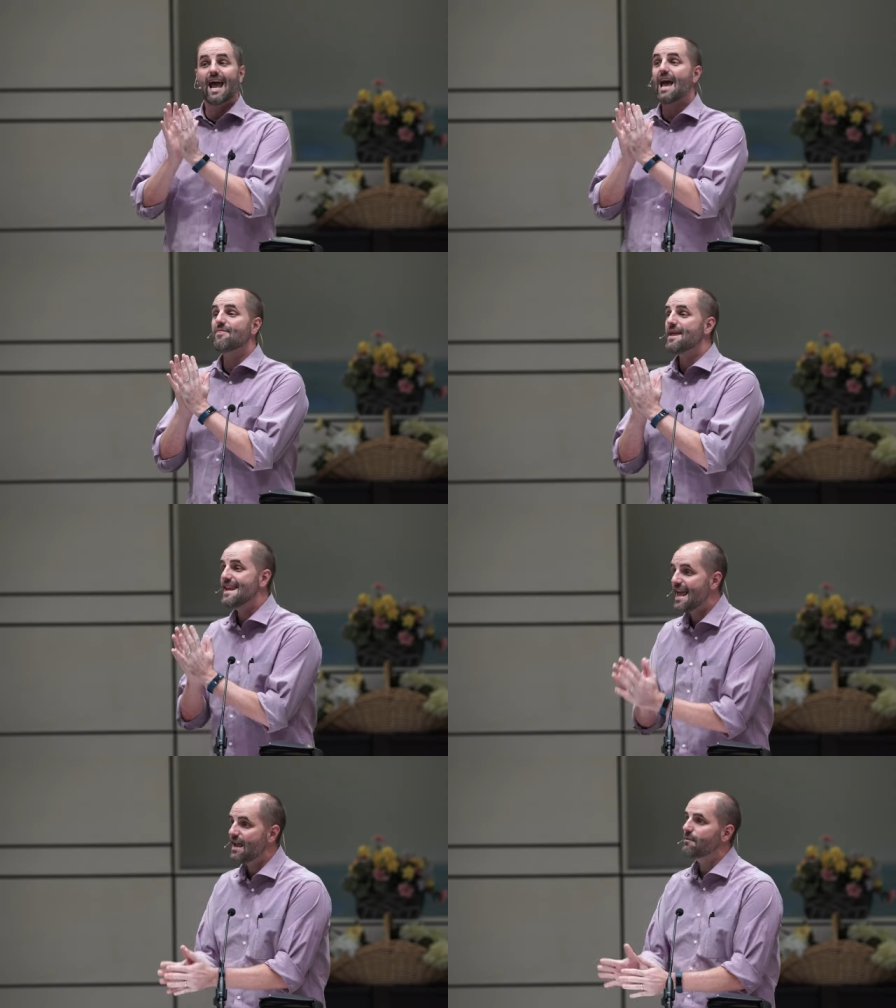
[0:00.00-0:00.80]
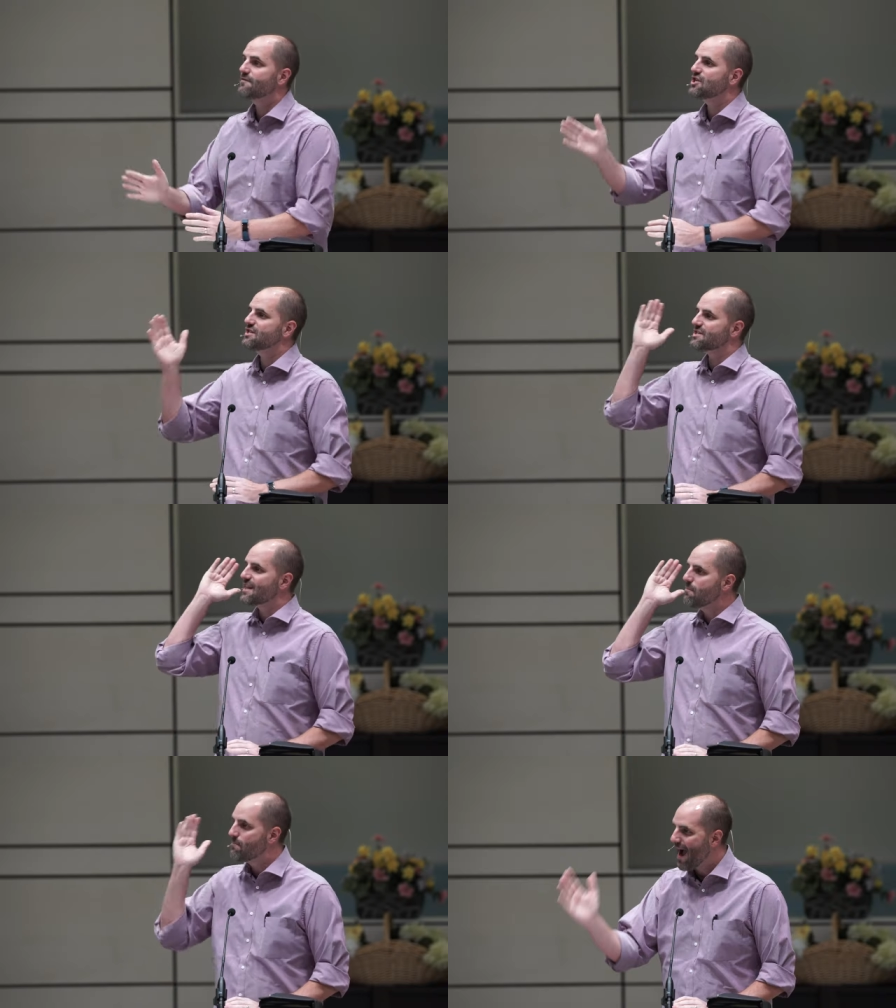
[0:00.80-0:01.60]
and the name of Jesus.
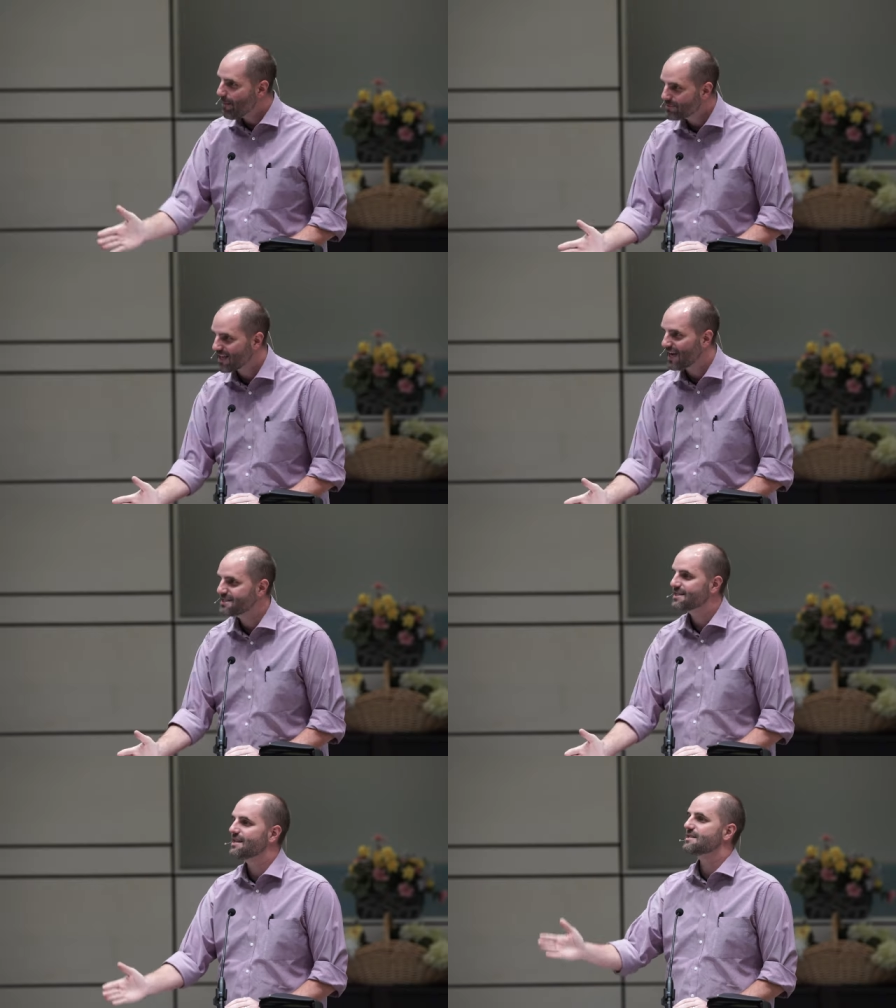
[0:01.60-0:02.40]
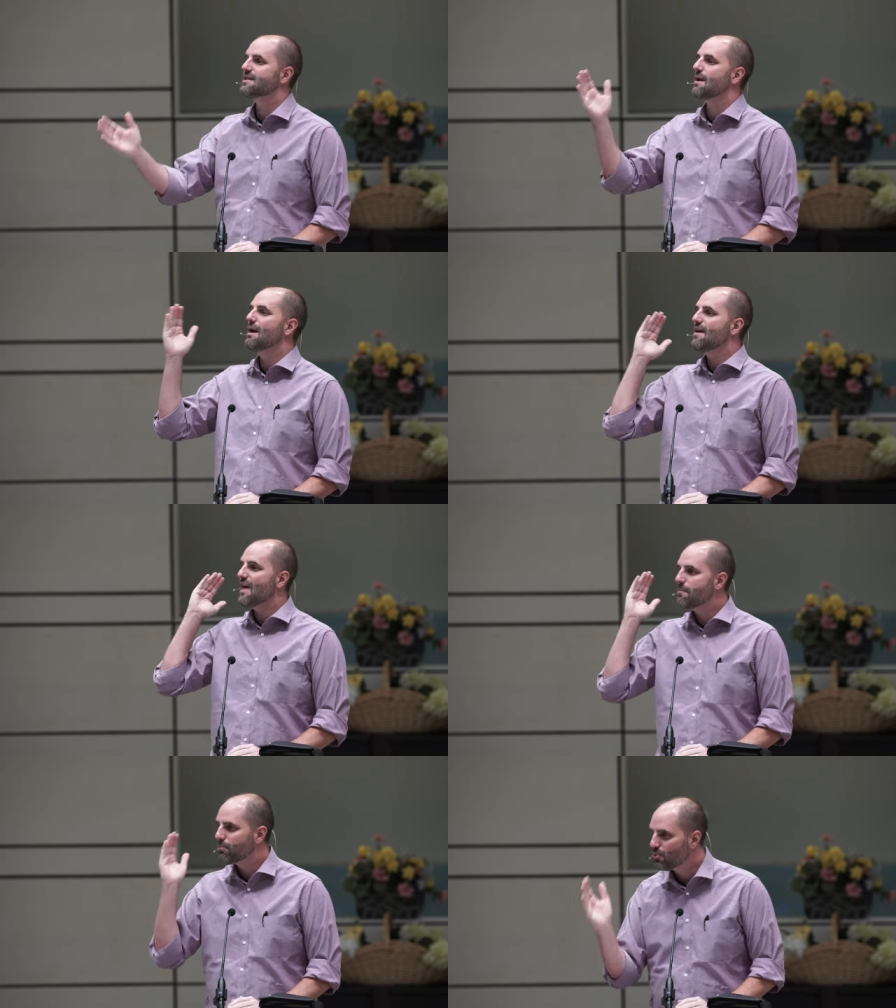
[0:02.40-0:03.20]
They baptized in his name,
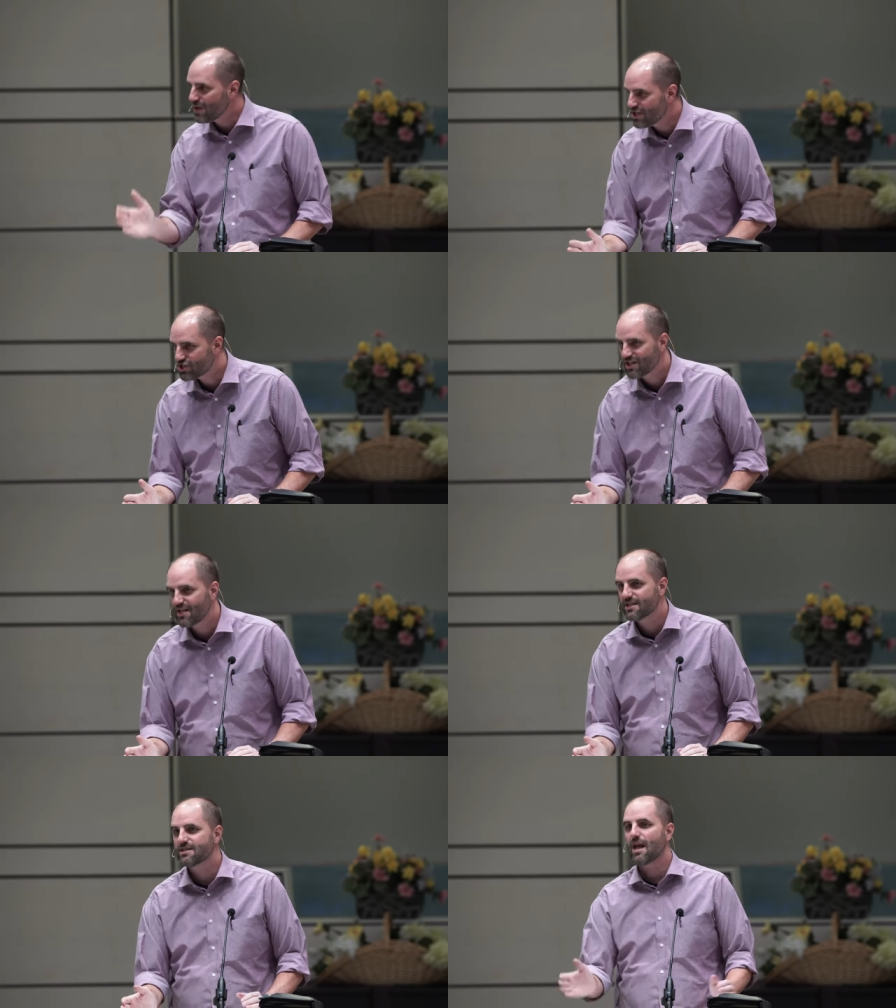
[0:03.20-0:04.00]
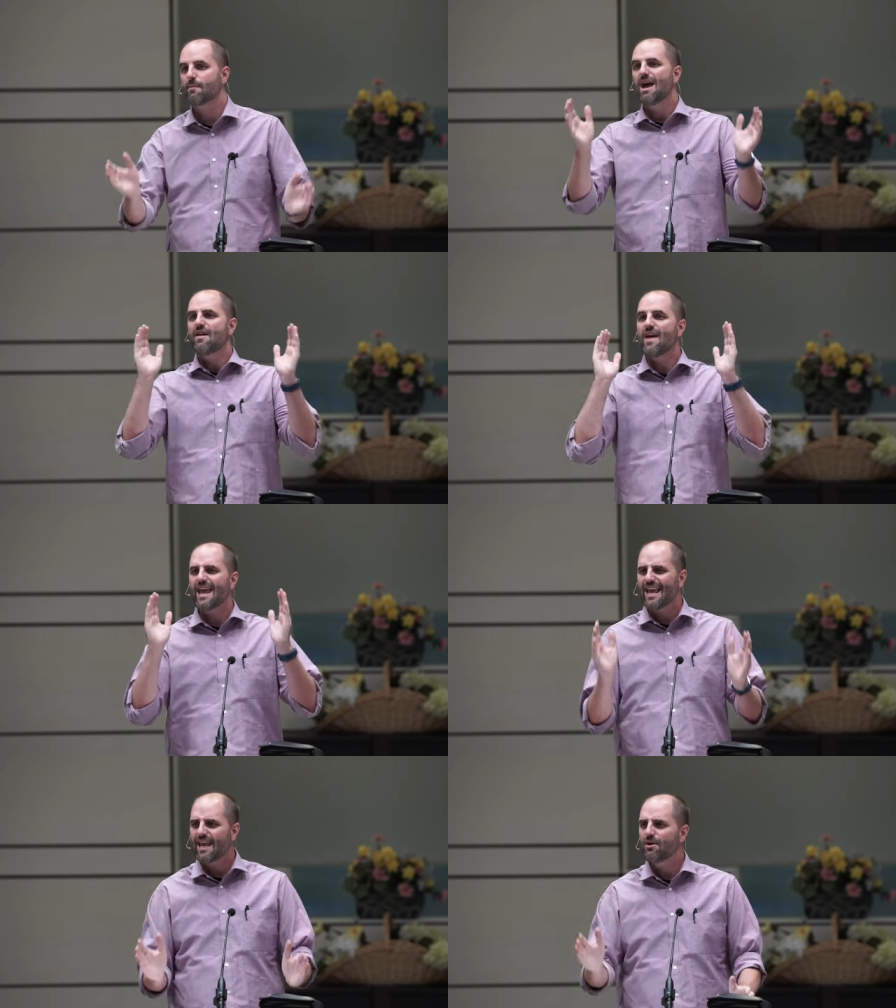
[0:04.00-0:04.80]
they preached in his name, they
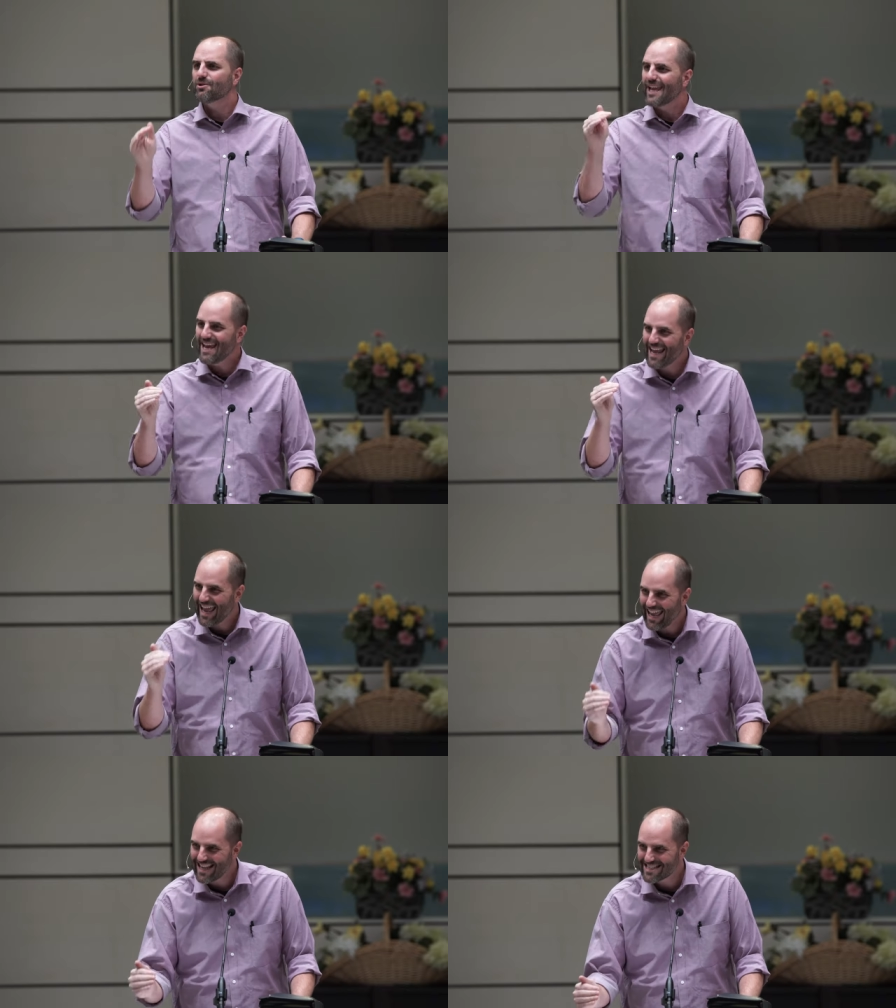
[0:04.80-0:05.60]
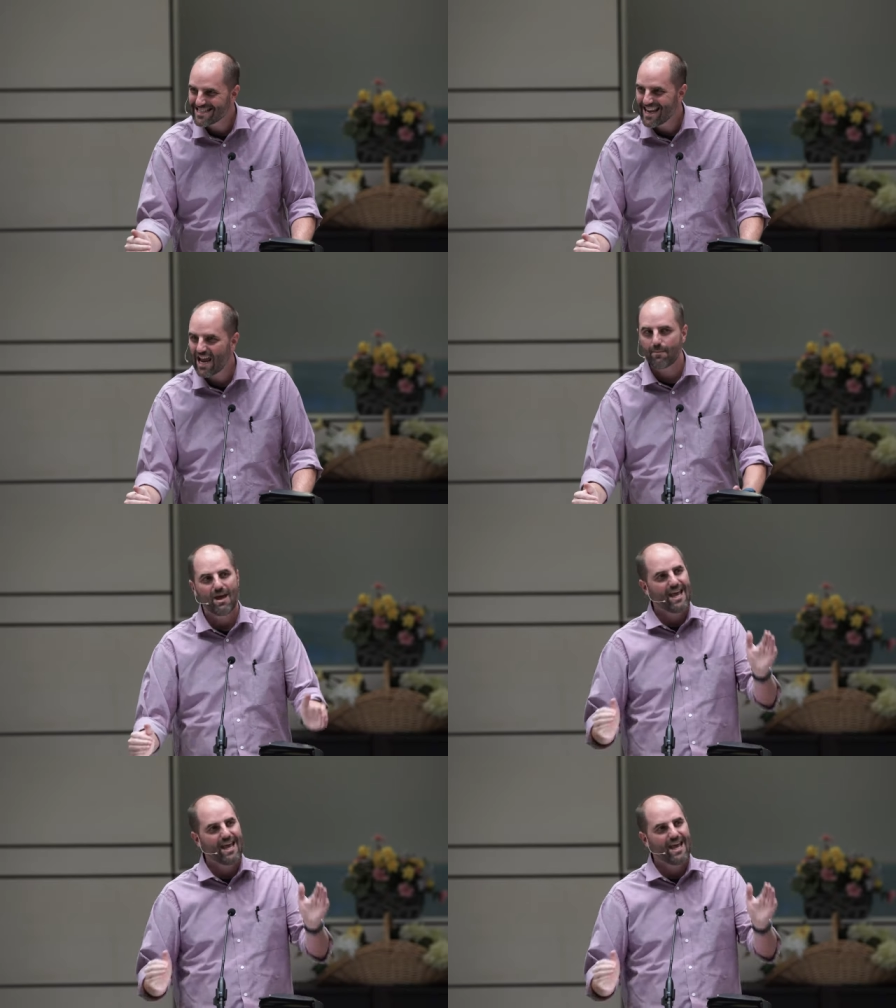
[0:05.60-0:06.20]
healed in his name.